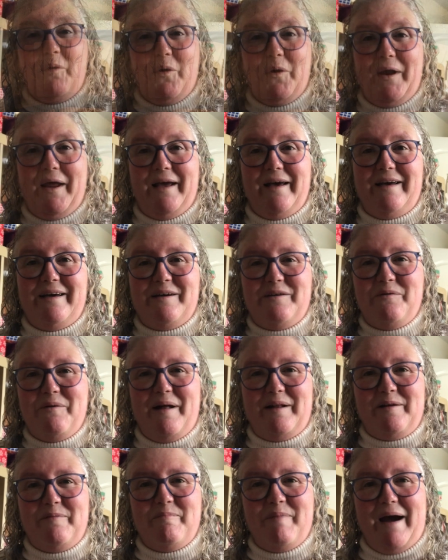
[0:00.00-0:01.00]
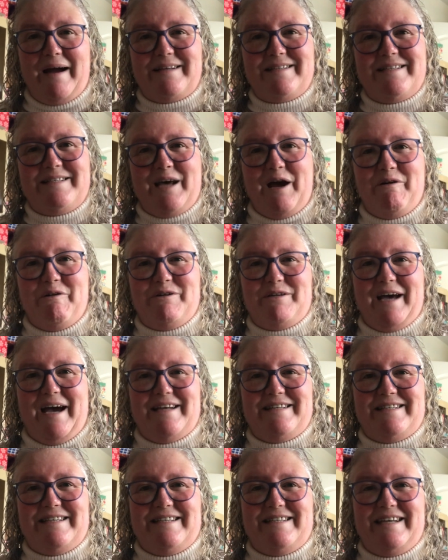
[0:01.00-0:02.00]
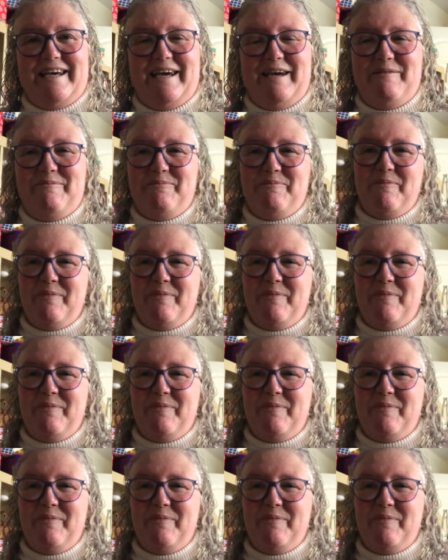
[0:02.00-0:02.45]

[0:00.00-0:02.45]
morning and welcome back to Tarot Tats and Tea.